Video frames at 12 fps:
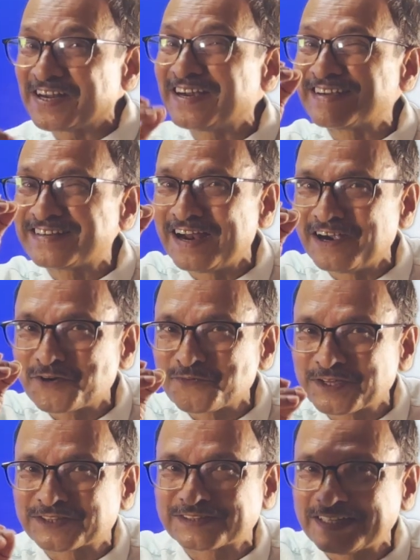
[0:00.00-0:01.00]
and dealt
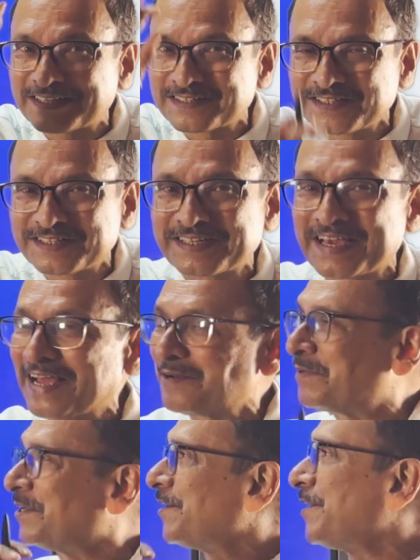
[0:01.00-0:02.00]
with. That is, it can
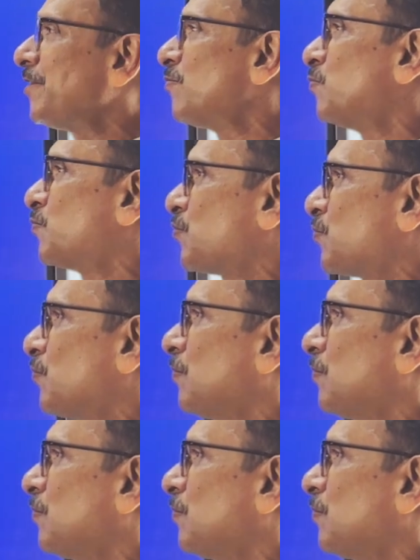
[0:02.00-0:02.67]
be reduced.